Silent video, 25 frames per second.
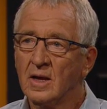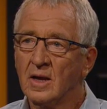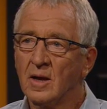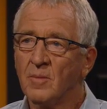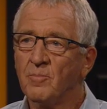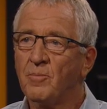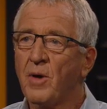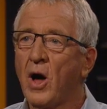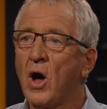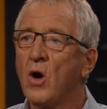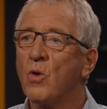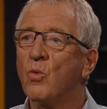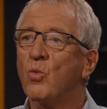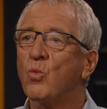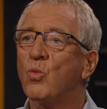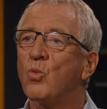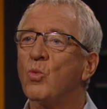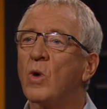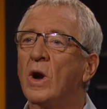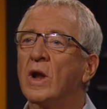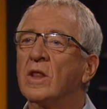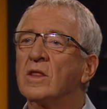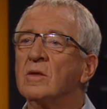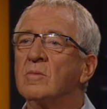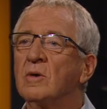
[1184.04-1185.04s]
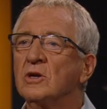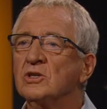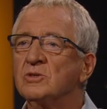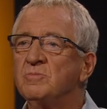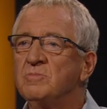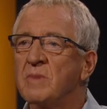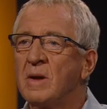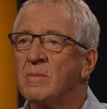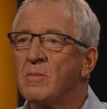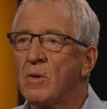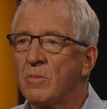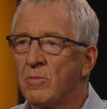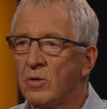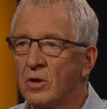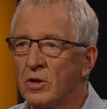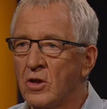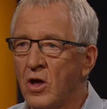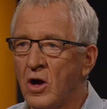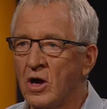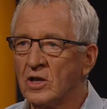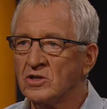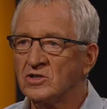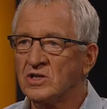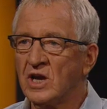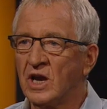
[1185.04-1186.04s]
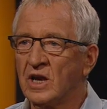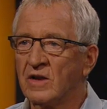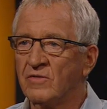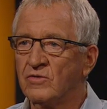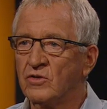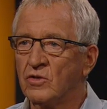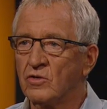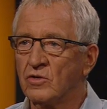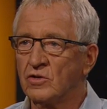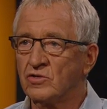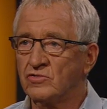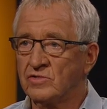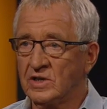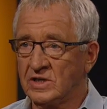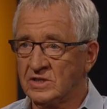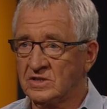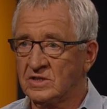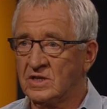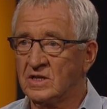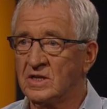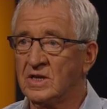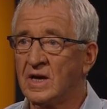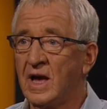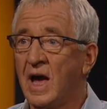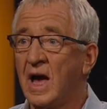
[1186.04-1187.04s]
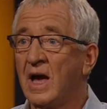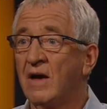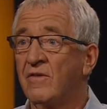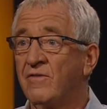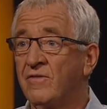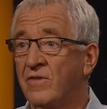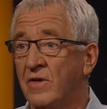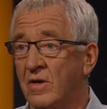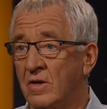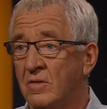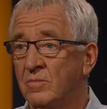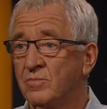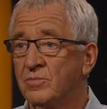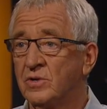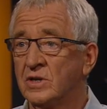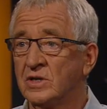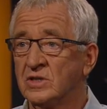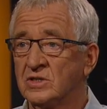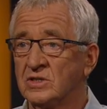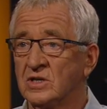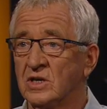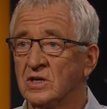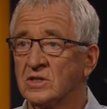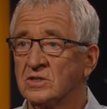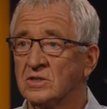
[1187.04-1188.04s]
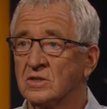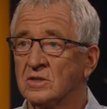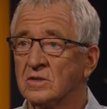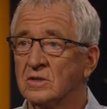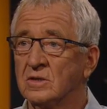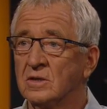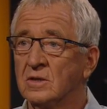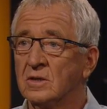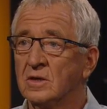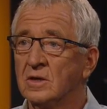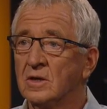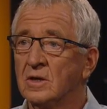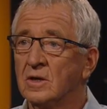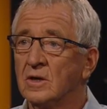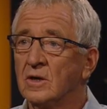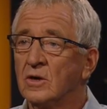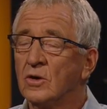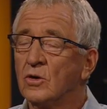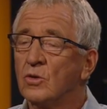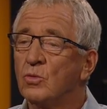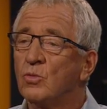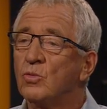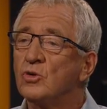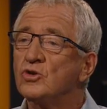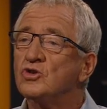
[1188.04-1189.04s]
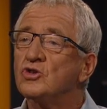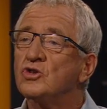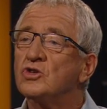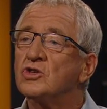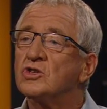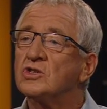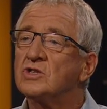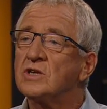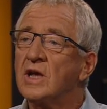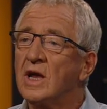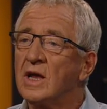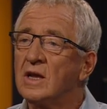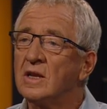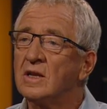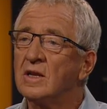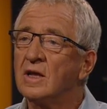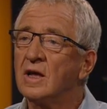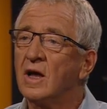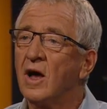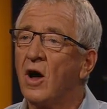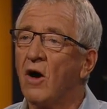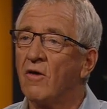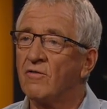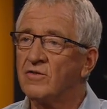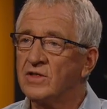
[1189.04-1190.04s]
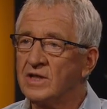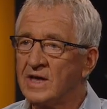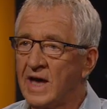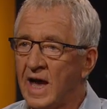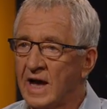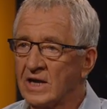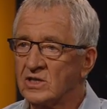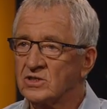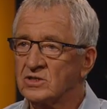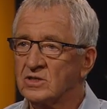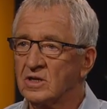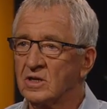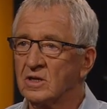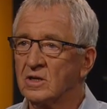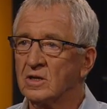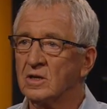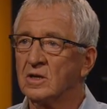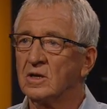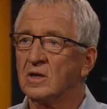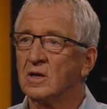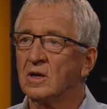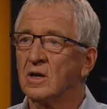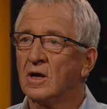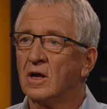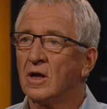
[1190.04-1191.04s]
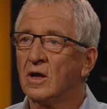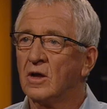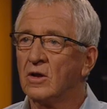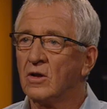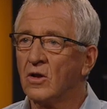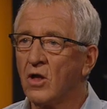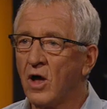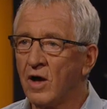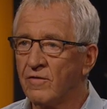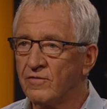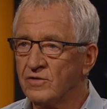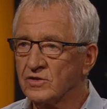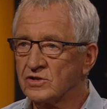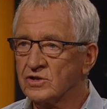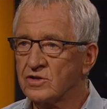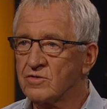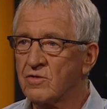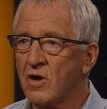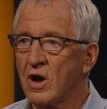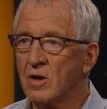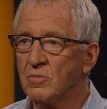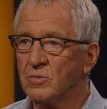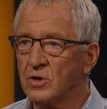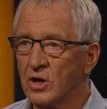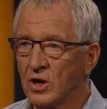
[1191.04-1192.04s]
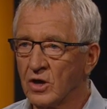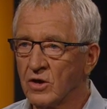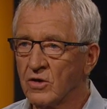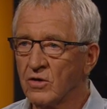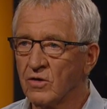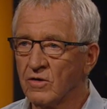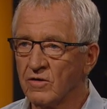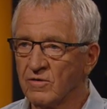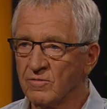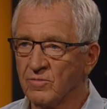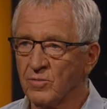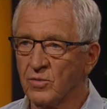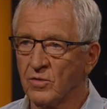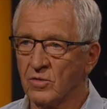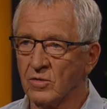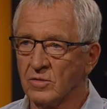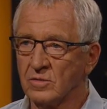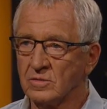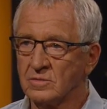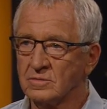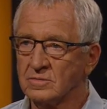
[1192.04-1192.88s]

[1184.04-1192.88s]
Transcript: Beau, one of the most memorable lines out of your address to the AFL pre-season was you said of the accident, life has thrown me a curveball.